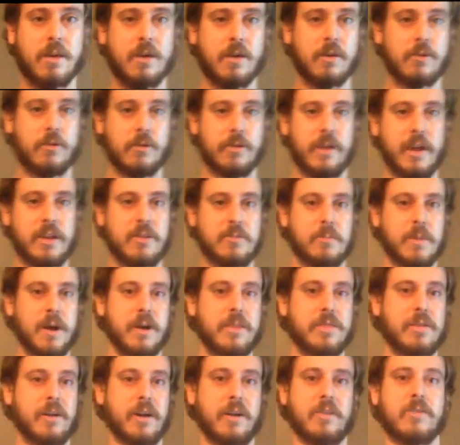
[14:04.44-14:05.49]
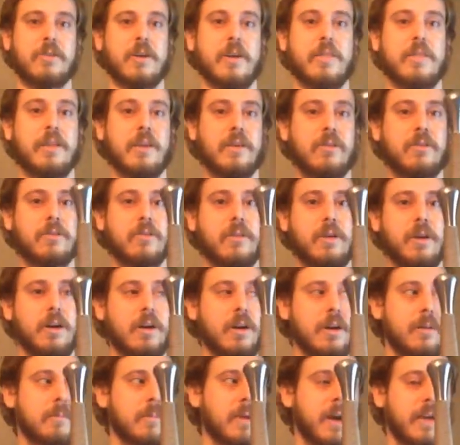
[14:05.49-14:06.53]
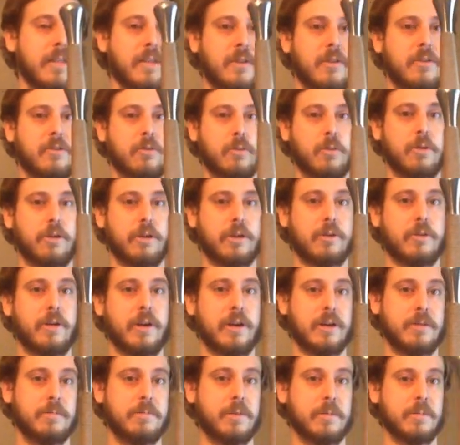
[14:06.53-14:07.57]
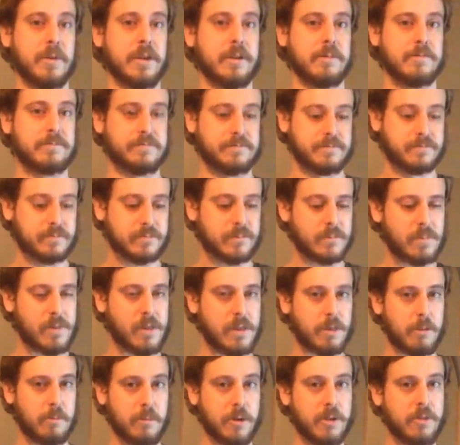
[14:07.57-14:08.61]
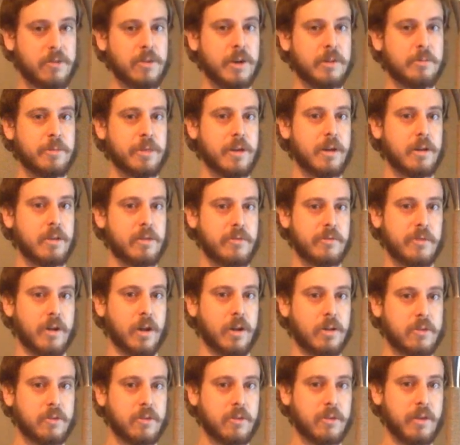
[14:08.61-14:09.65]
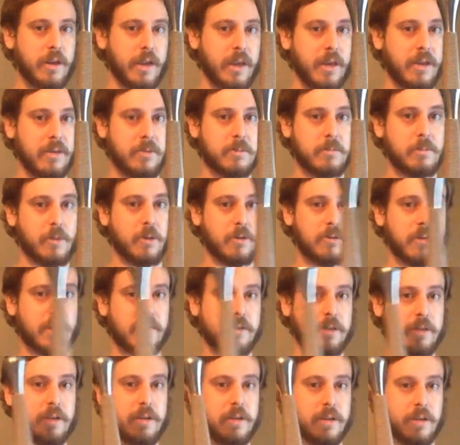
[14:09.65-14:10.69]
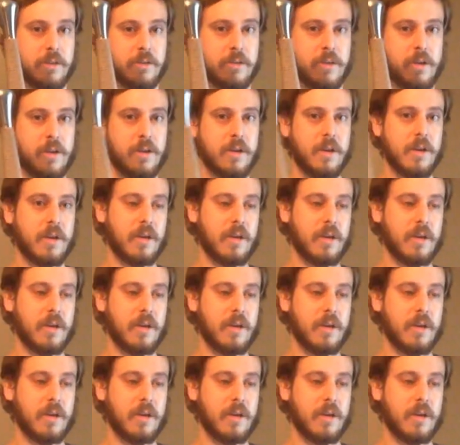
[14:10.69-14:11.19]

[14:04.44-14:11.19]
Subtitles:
So that's my thoughts on this. I think it's a really great implement, but it's not without its faults, as most everything is.